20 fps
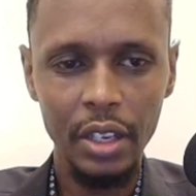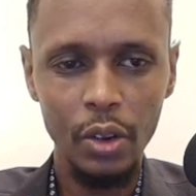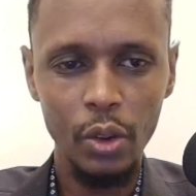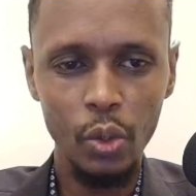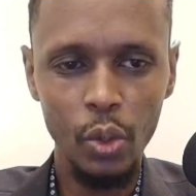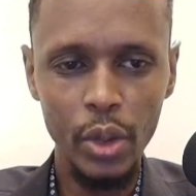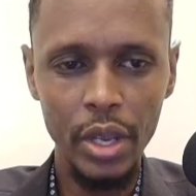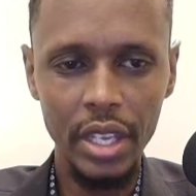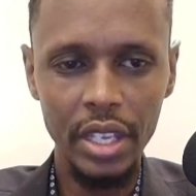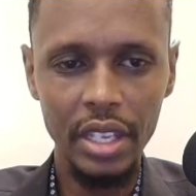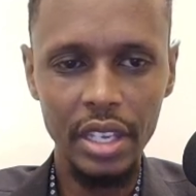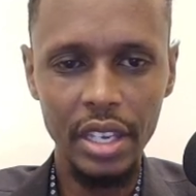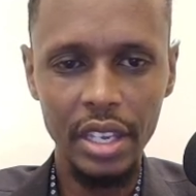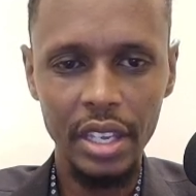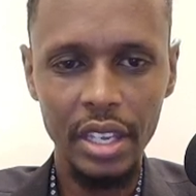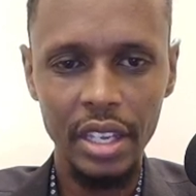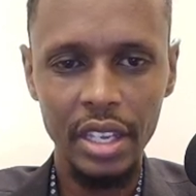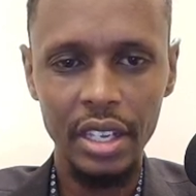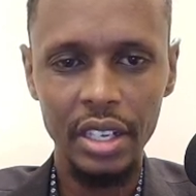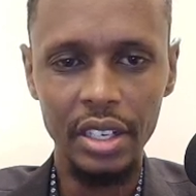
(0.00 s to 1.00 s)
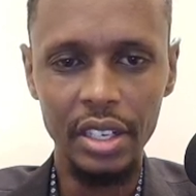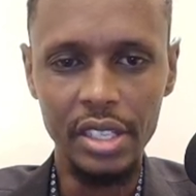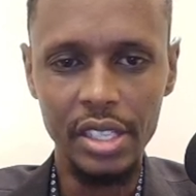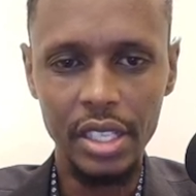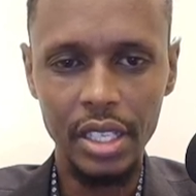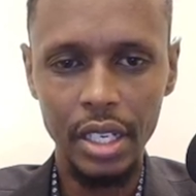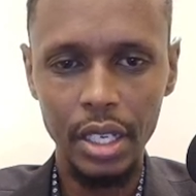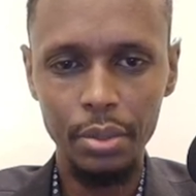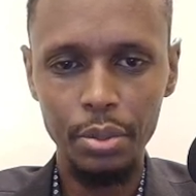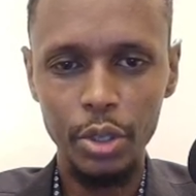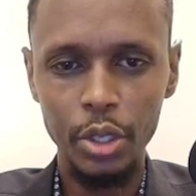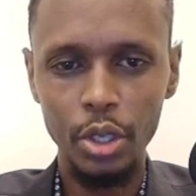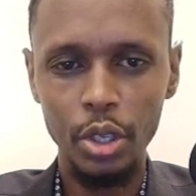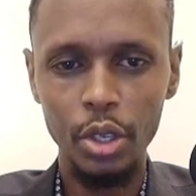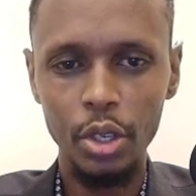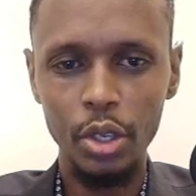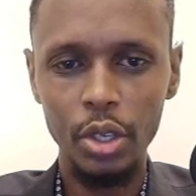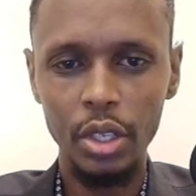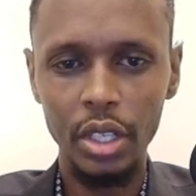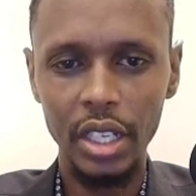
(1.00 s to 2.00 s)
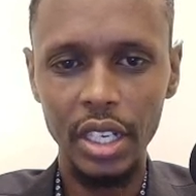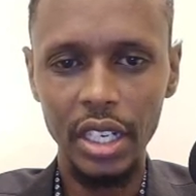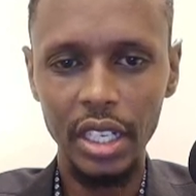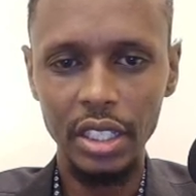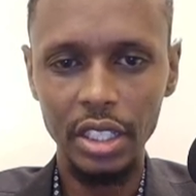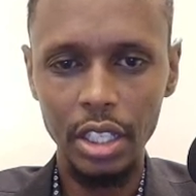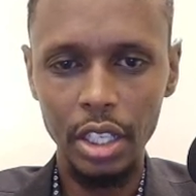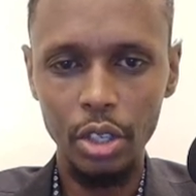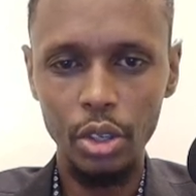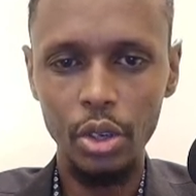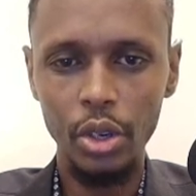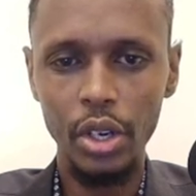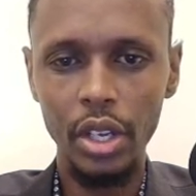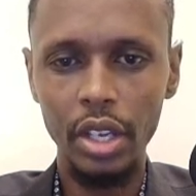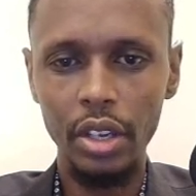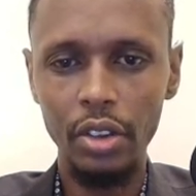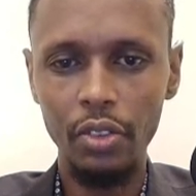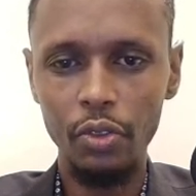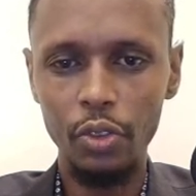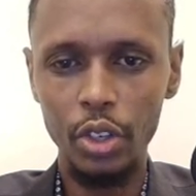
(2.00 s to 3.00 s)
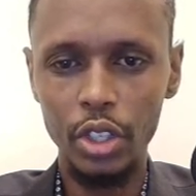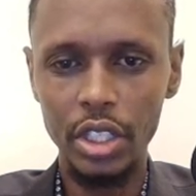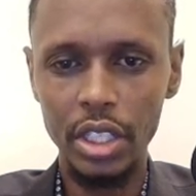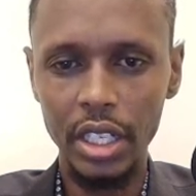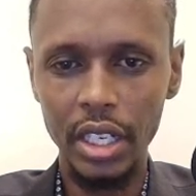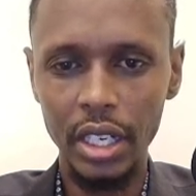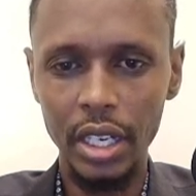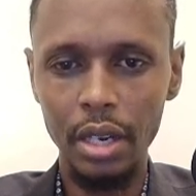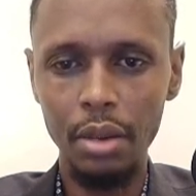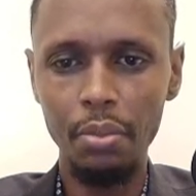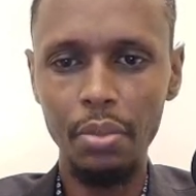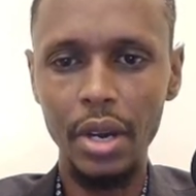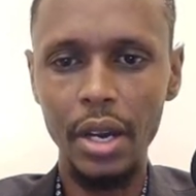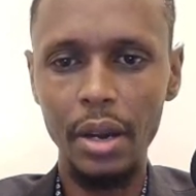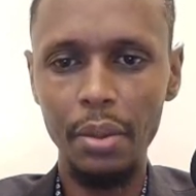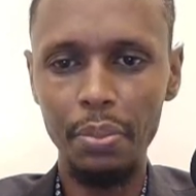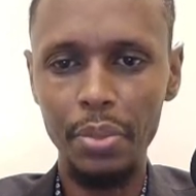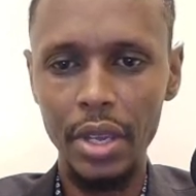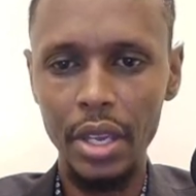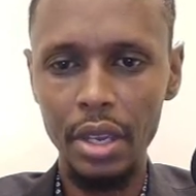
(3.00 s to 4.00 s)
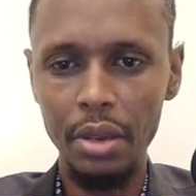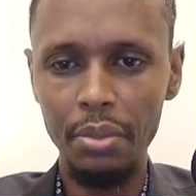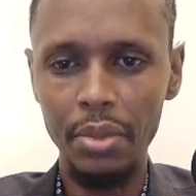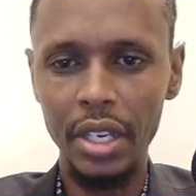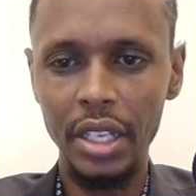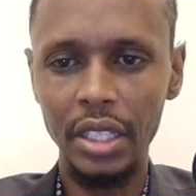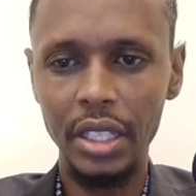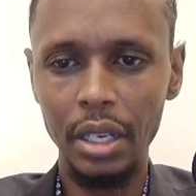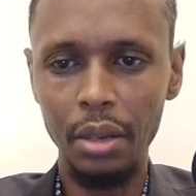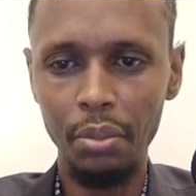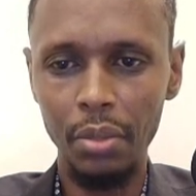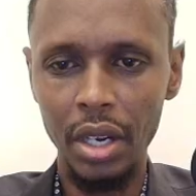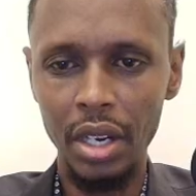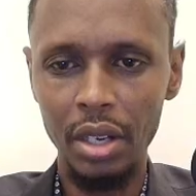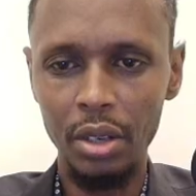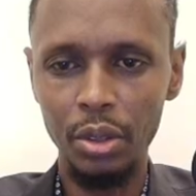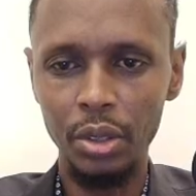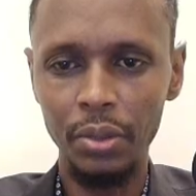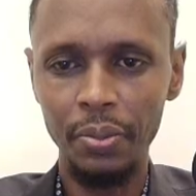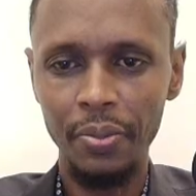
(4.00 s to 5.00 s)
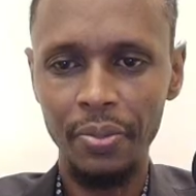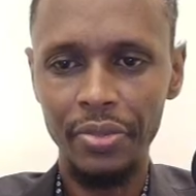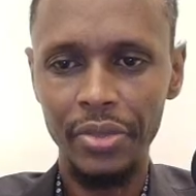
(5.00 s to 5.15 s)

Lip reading: way. Description, category, voucher number, payment, amount,